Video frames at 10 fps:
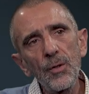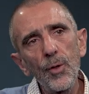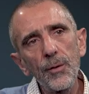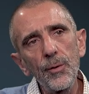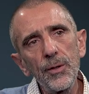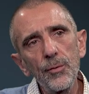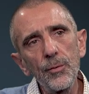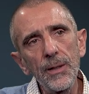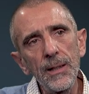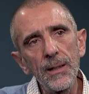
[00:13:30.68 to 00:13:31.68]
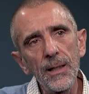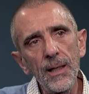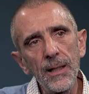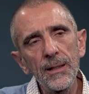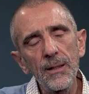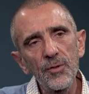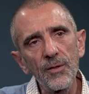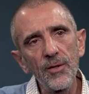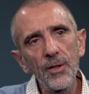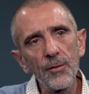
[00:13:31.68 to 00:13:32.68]
the work we do in, uh, in terms
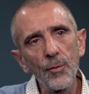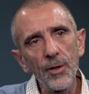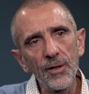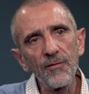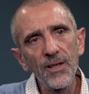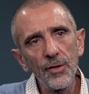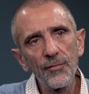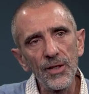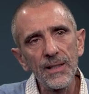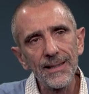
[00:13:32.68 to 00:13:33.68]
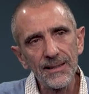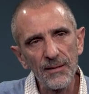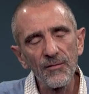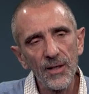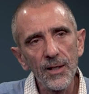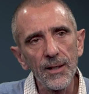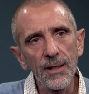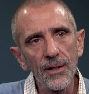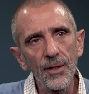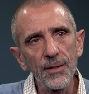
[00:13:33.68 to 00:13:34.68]
of early warning, very often it is a very
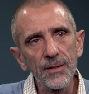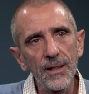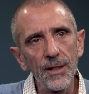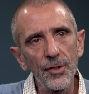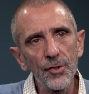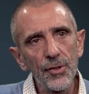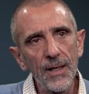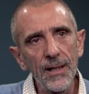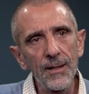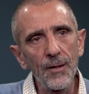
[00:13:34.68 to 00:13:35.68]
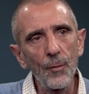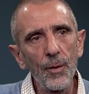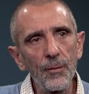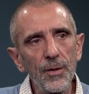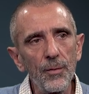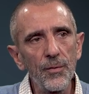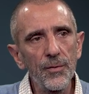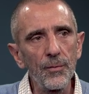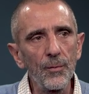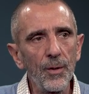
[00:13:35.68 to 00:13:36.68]
early stage. And what we do
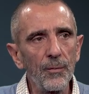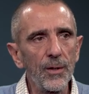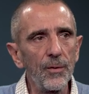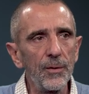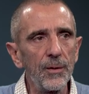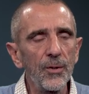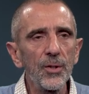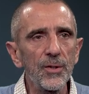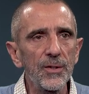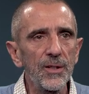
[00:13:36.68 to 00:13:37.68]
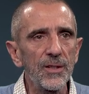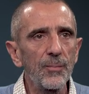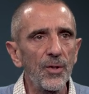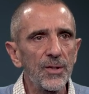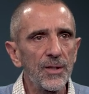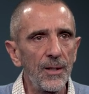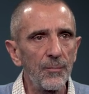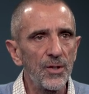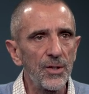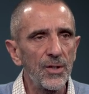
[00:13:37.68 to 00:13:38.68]
through what we call the emergency response
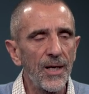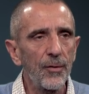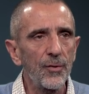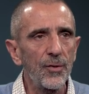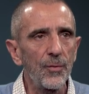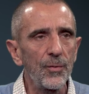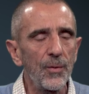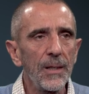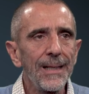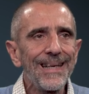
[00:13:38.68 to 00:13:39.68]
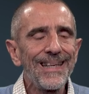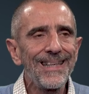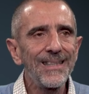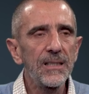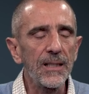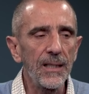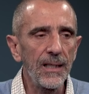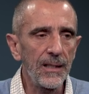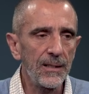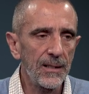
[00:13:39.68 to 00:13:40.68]
teams is try to
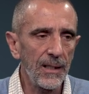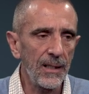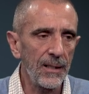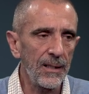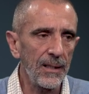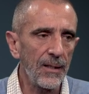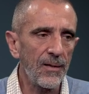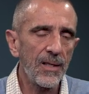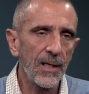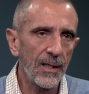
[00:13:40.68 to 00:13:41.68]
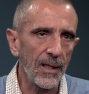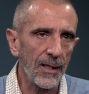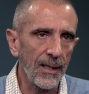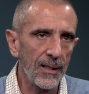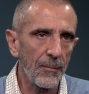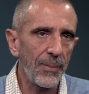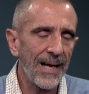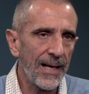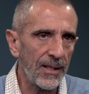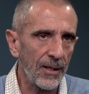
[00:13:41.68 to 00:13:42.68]
integrate in the thinking and the
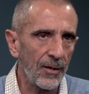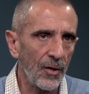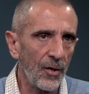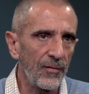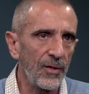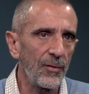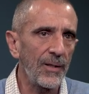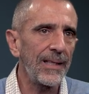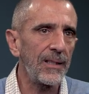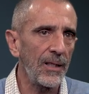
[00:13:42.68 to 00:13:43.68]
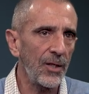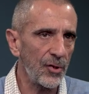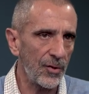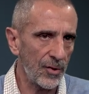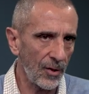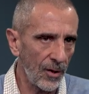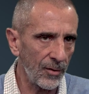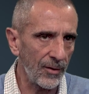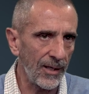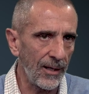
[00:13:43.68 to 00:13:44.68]
planning of the United Nations so
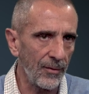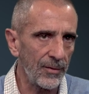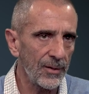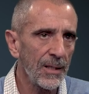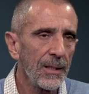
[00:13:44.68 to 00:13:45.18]
on the ground